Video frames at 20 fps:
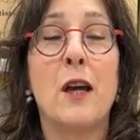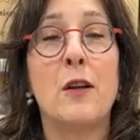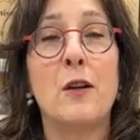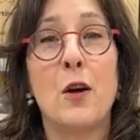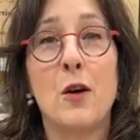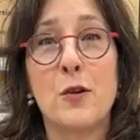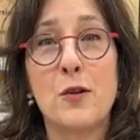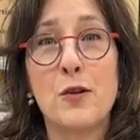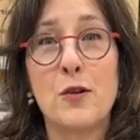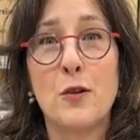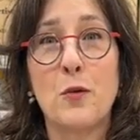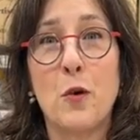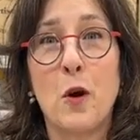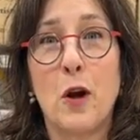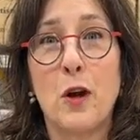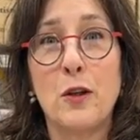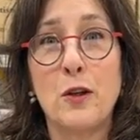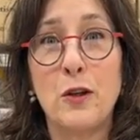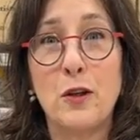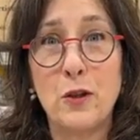and also
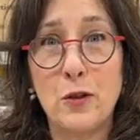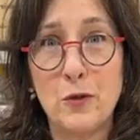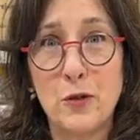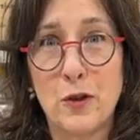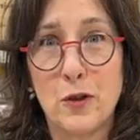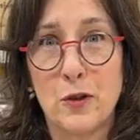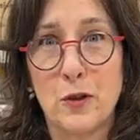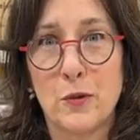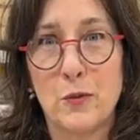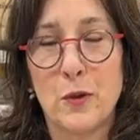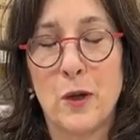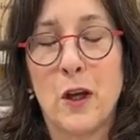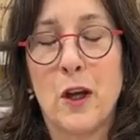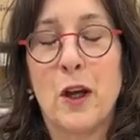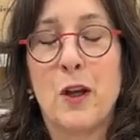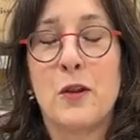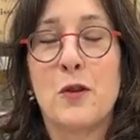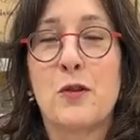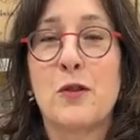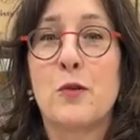on YouTube.
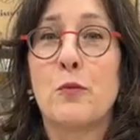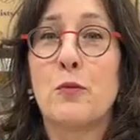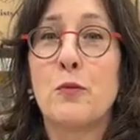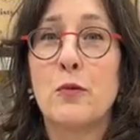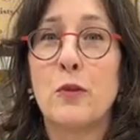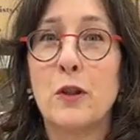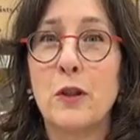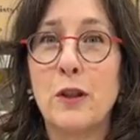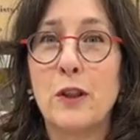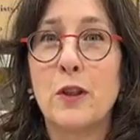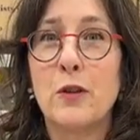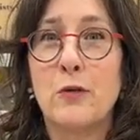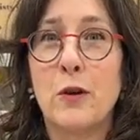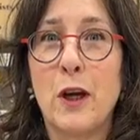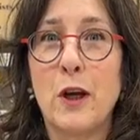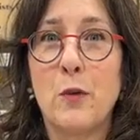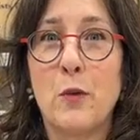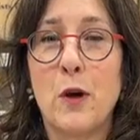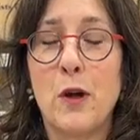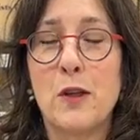There's some really
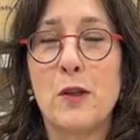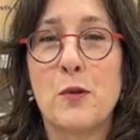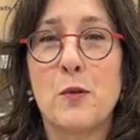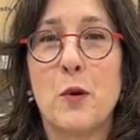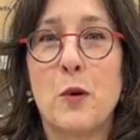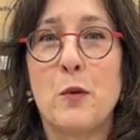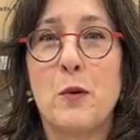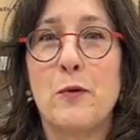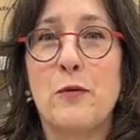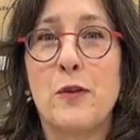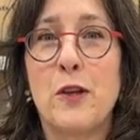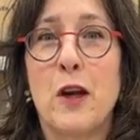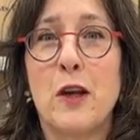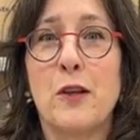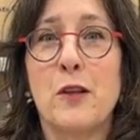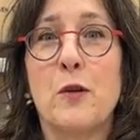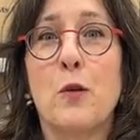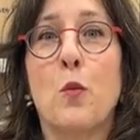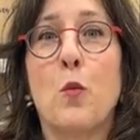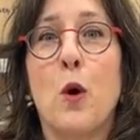great ones where we've
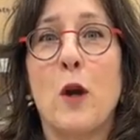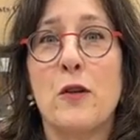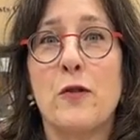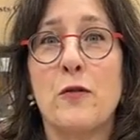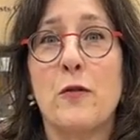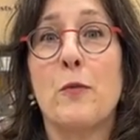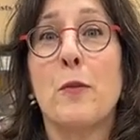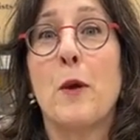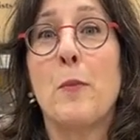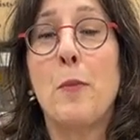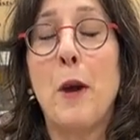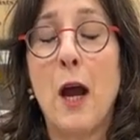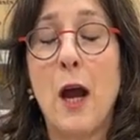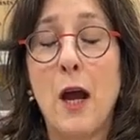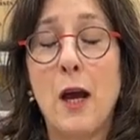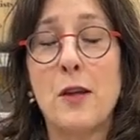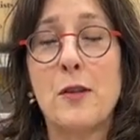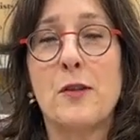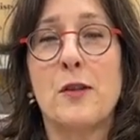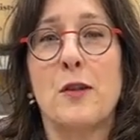done ones from the
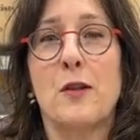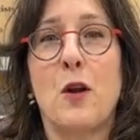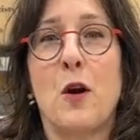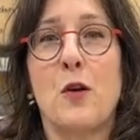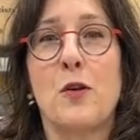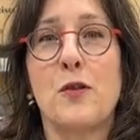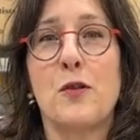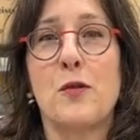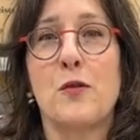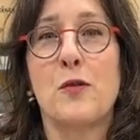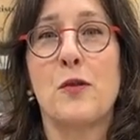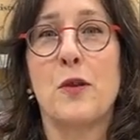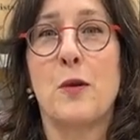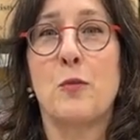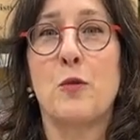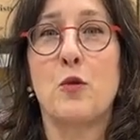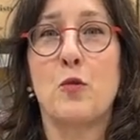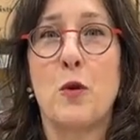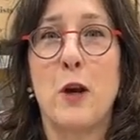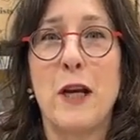past and also
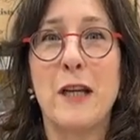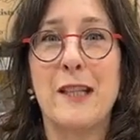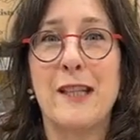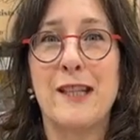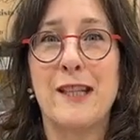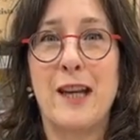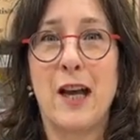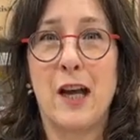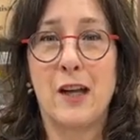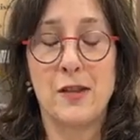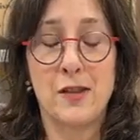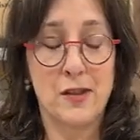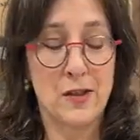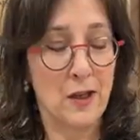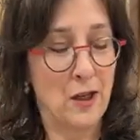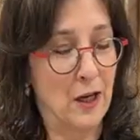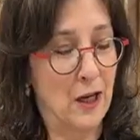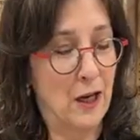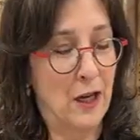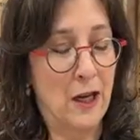some great
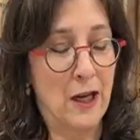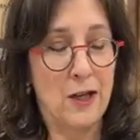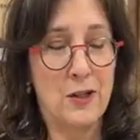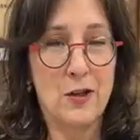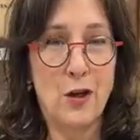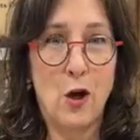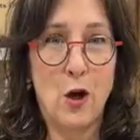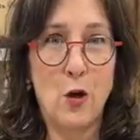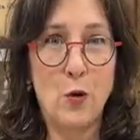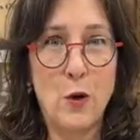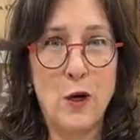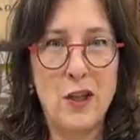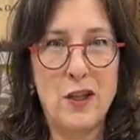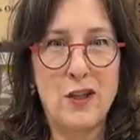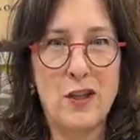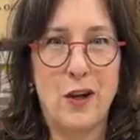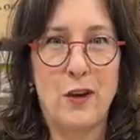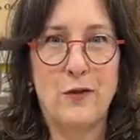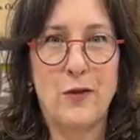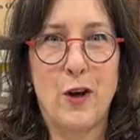guests. As
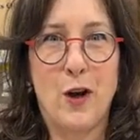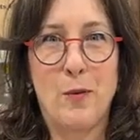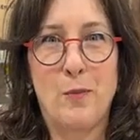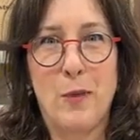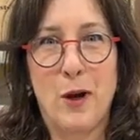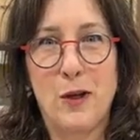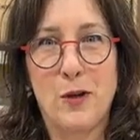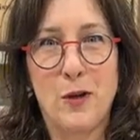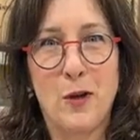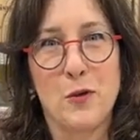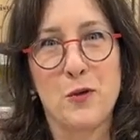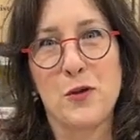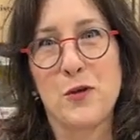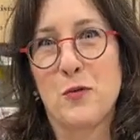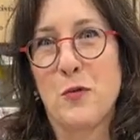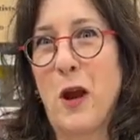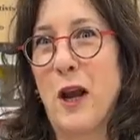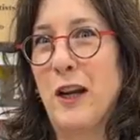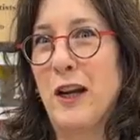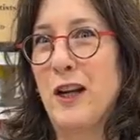always, I've got my
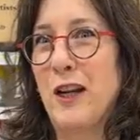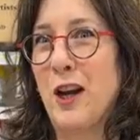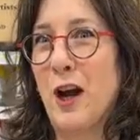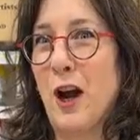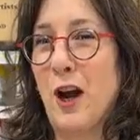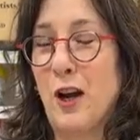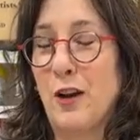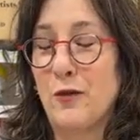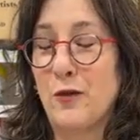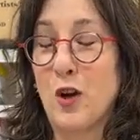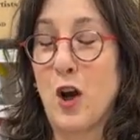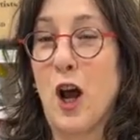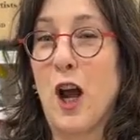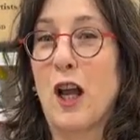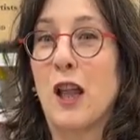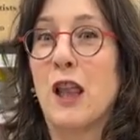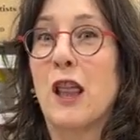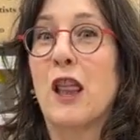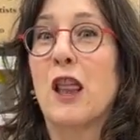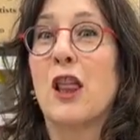notes ready. I've
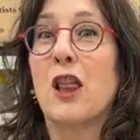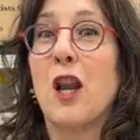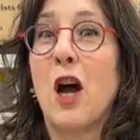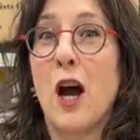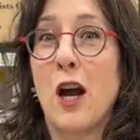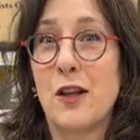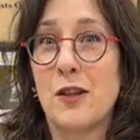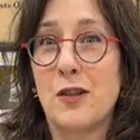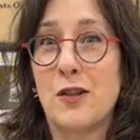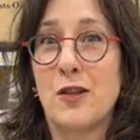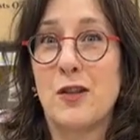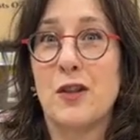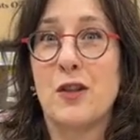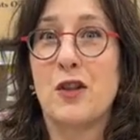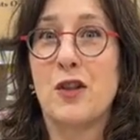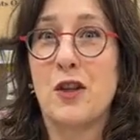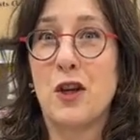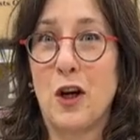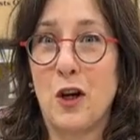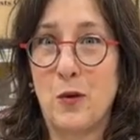got lots to
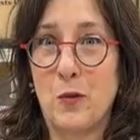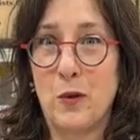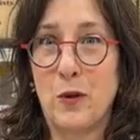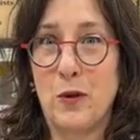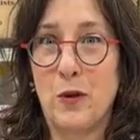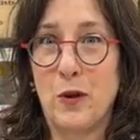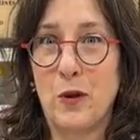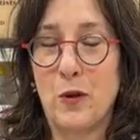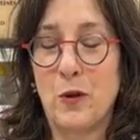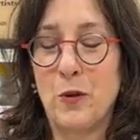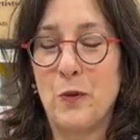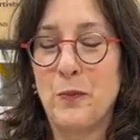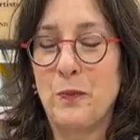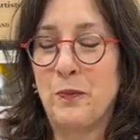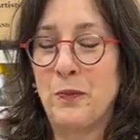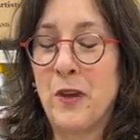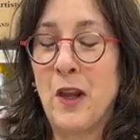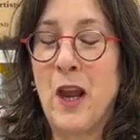share with you,